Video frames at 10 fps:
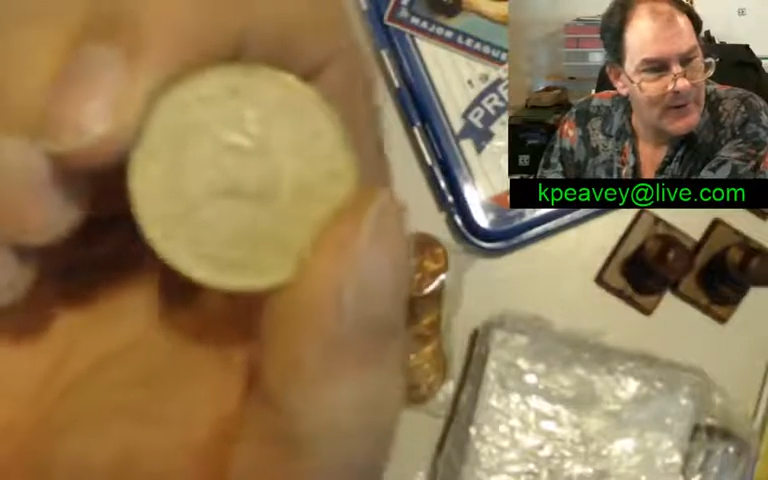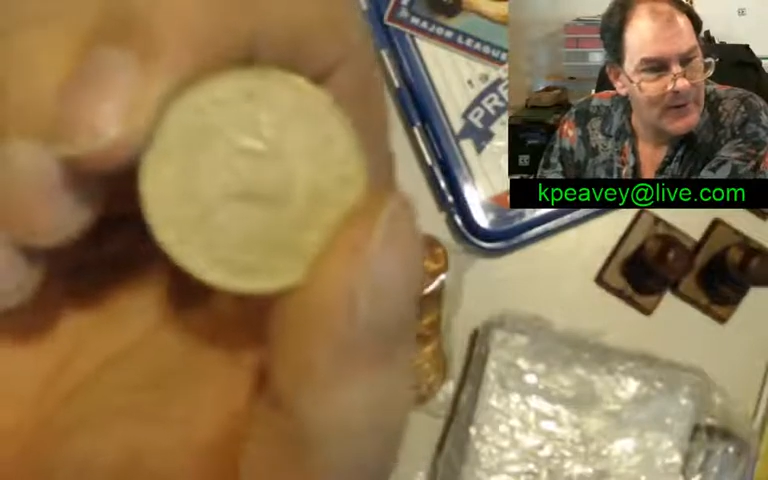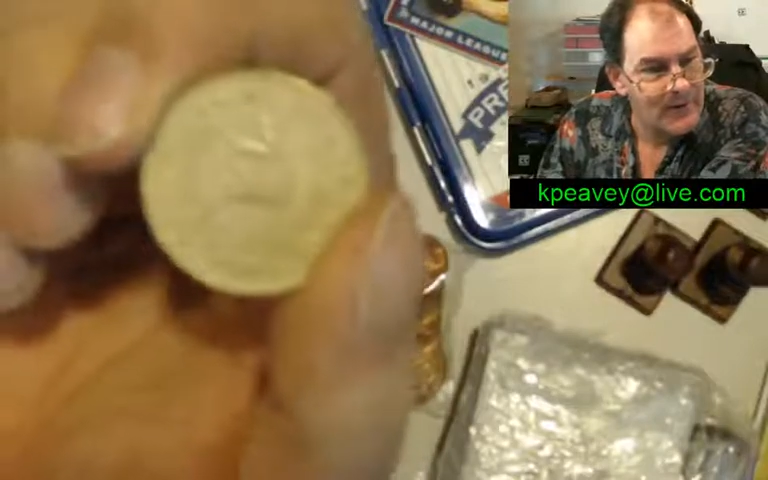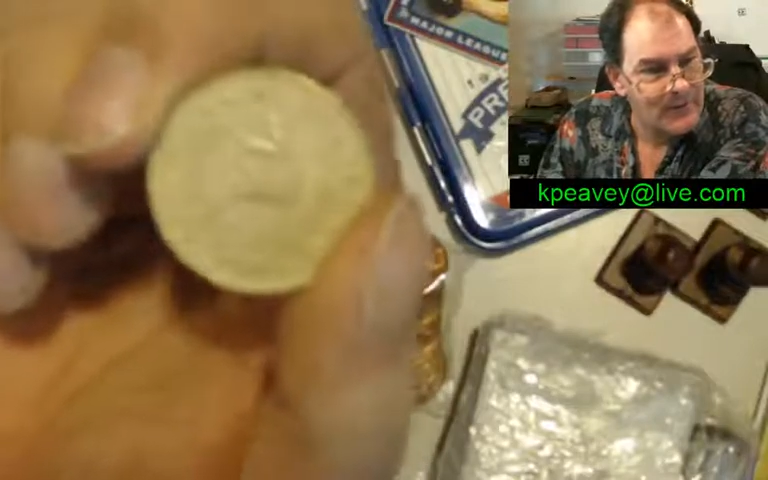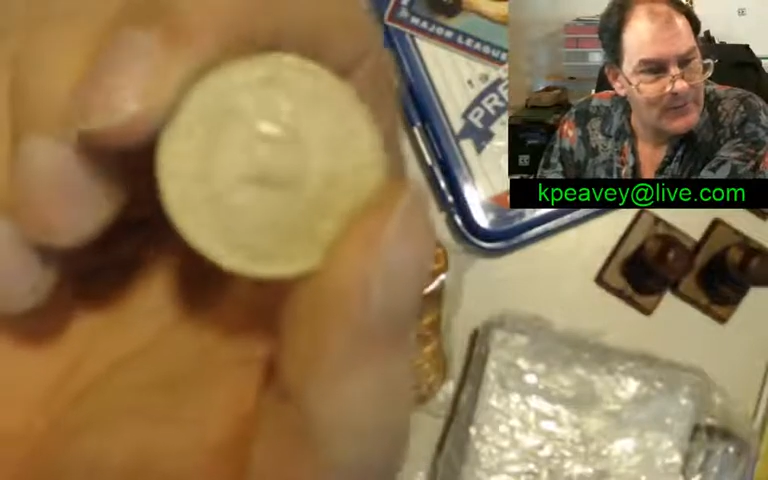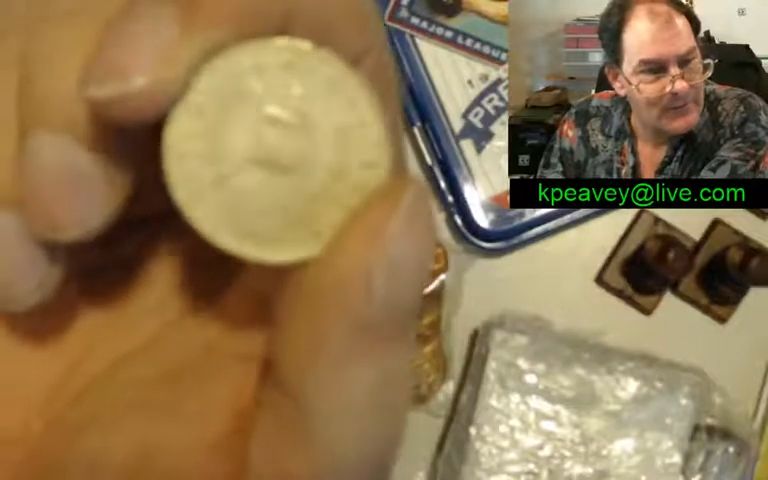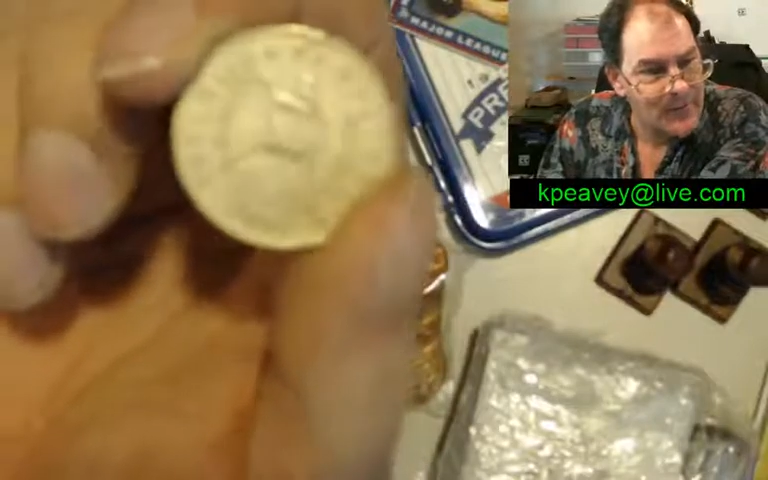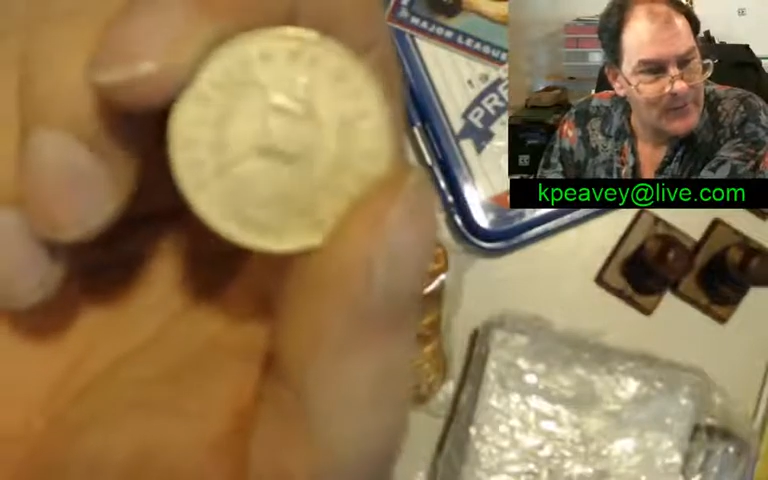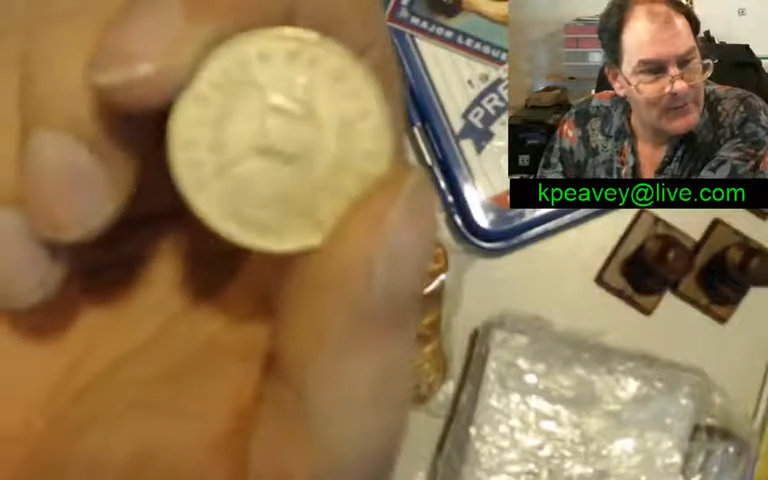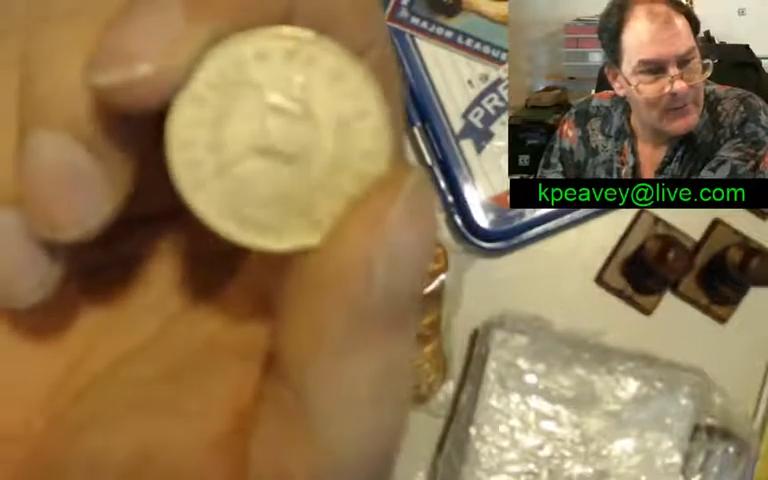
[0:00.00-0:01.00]
That's a
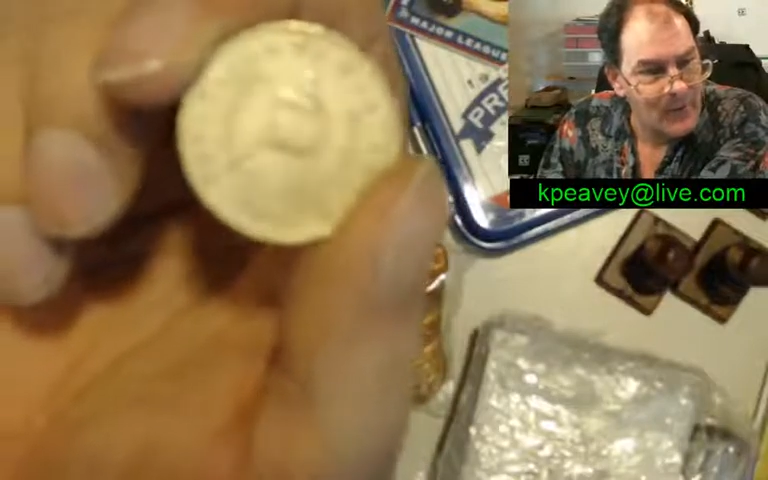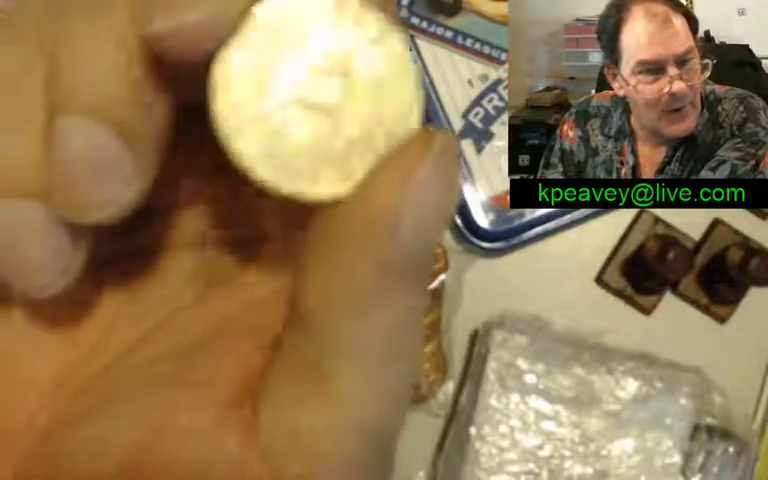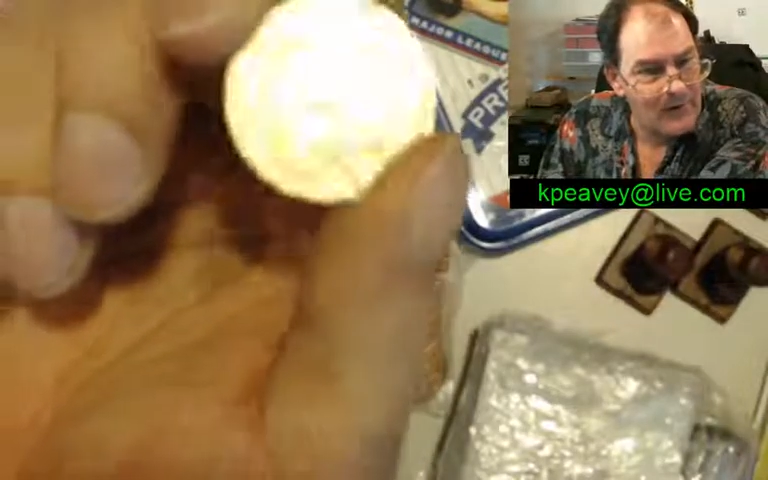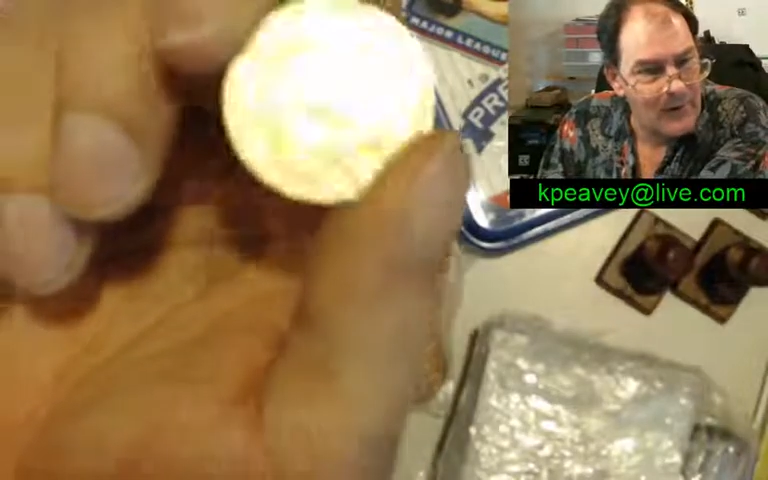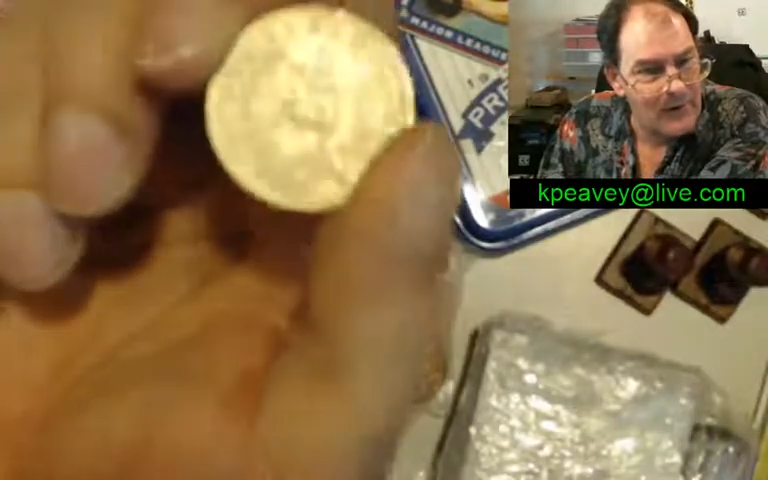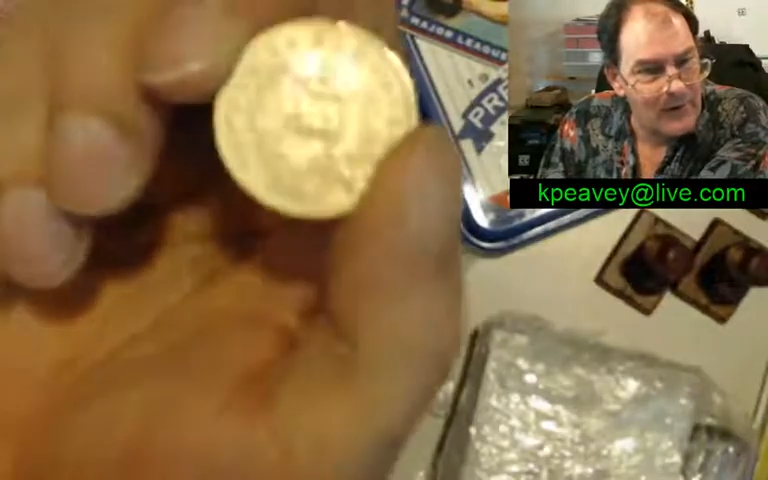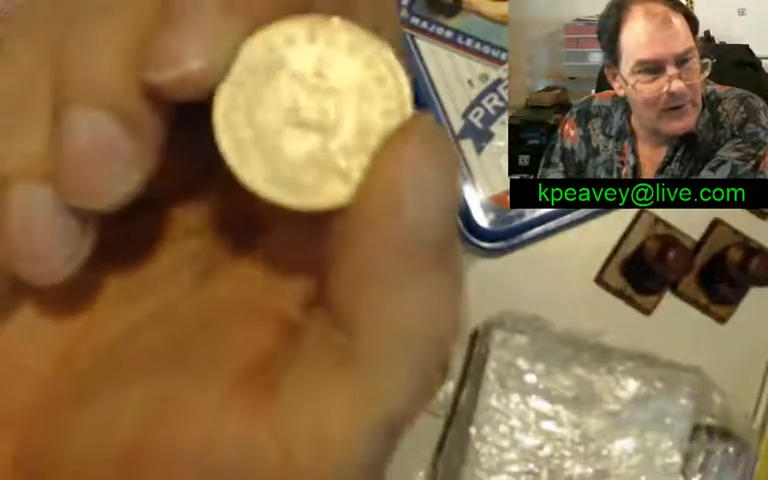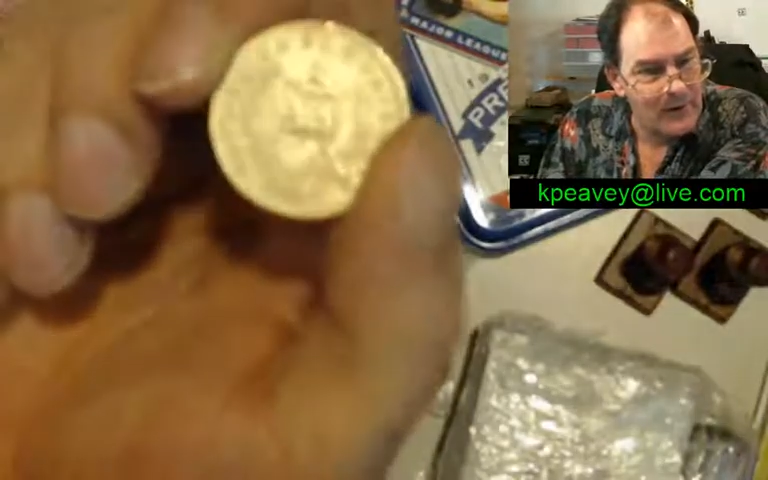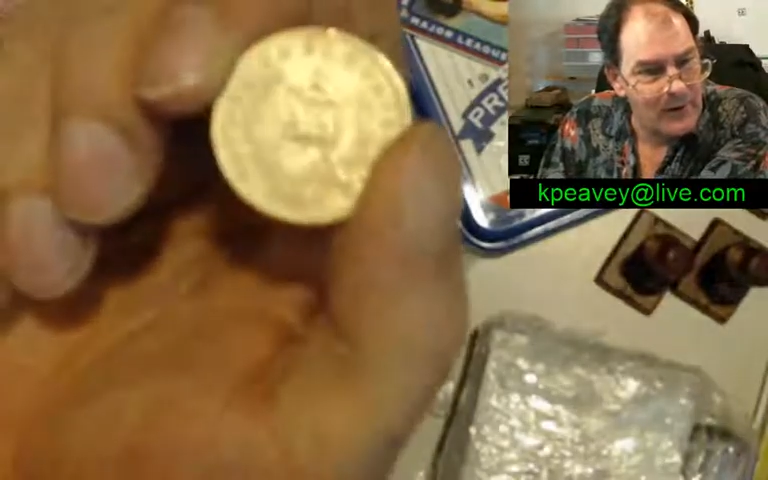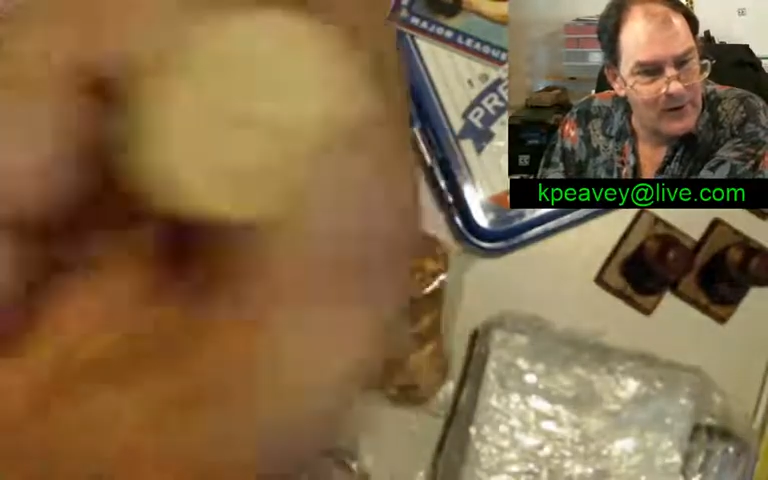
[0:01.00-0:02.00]
Republic de Guatemala
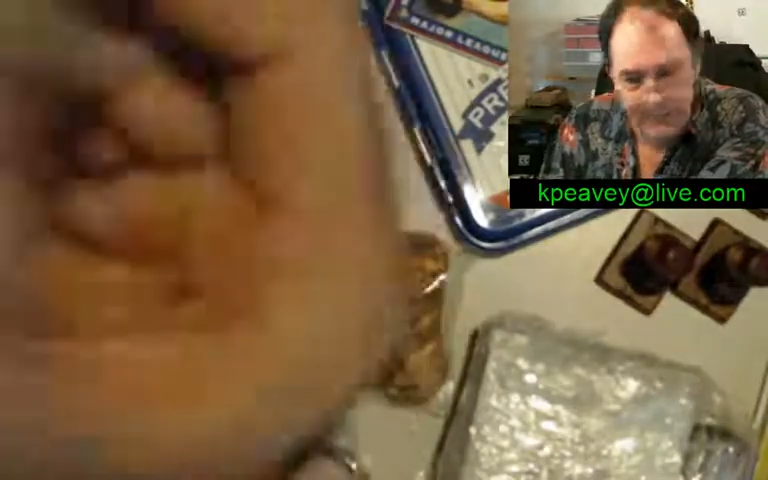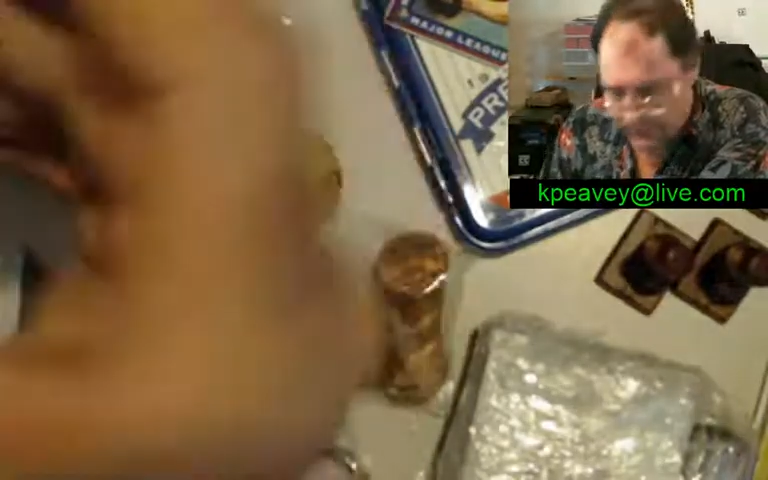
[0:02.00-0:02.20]
coin.